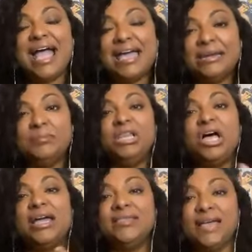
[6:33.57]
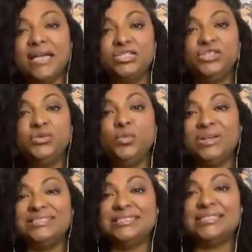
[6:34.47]
and applying that to
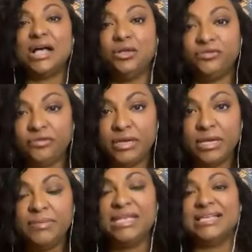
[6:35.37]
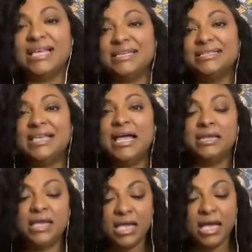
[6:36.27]
oneself because as i said